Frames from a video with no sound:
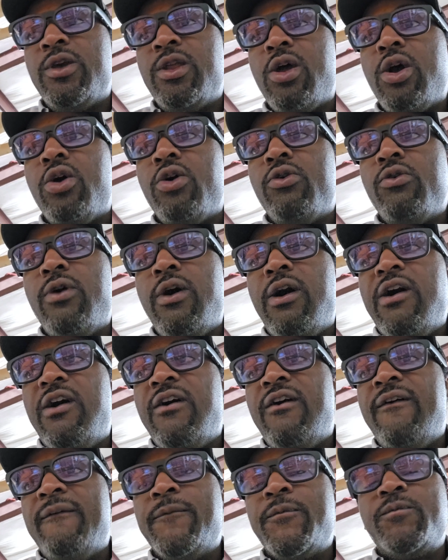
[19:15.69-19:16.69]

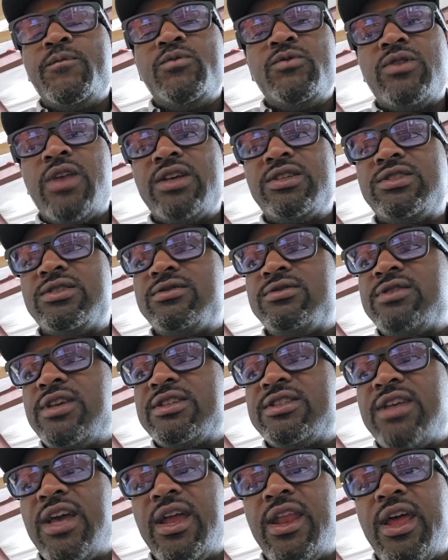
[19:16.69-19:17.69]

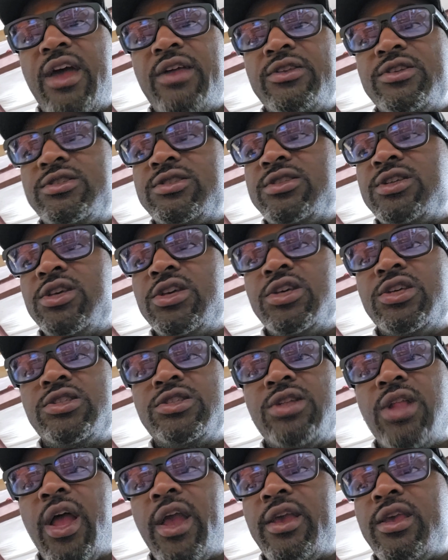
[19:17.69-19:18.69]
that's kind of how this
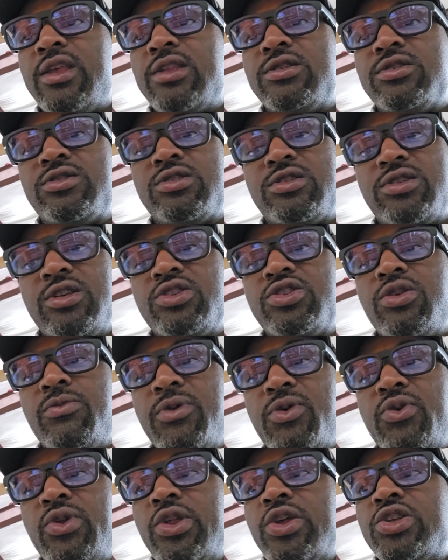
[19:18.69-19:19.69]
is. Like it's
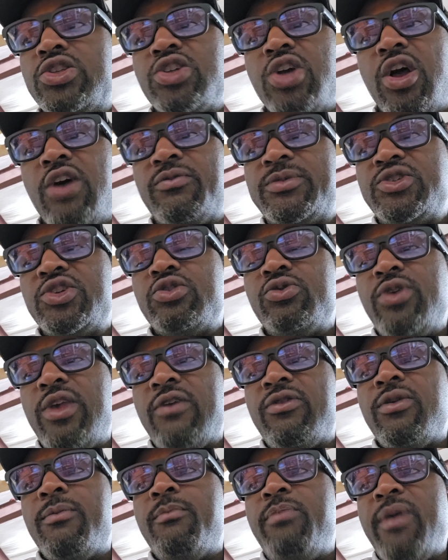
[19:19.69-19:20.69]
gonna be really tough, particularly
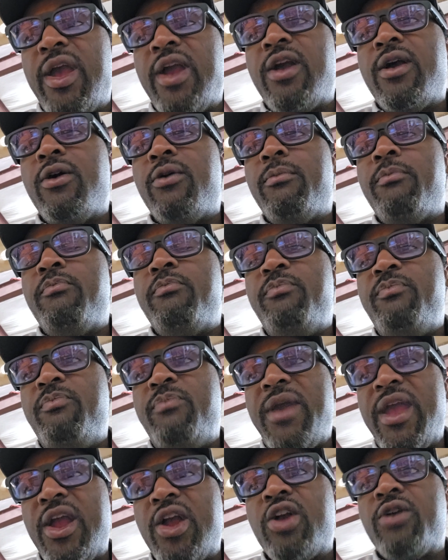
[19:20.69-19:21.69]
when you have to
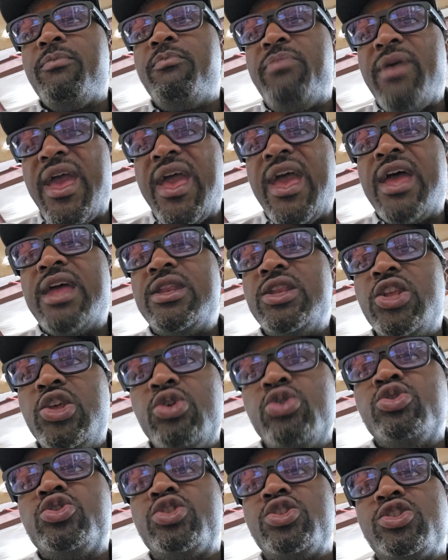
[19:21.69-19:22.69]
bear bad
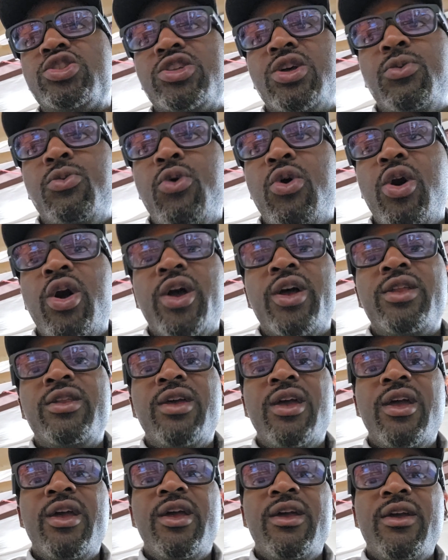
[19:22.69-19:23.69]
news to
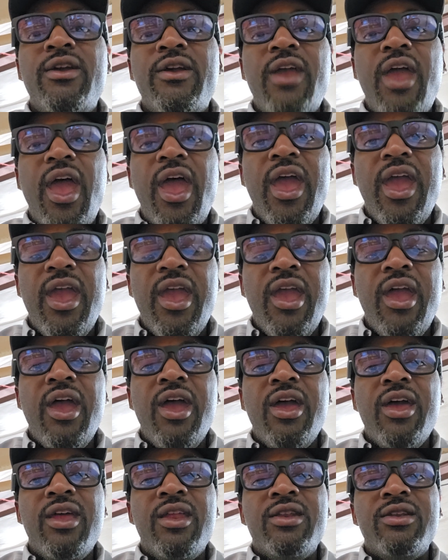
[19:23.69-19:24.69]
someone,
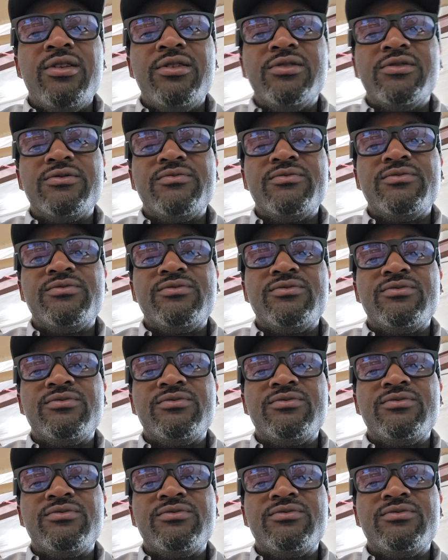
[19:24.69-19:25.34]
and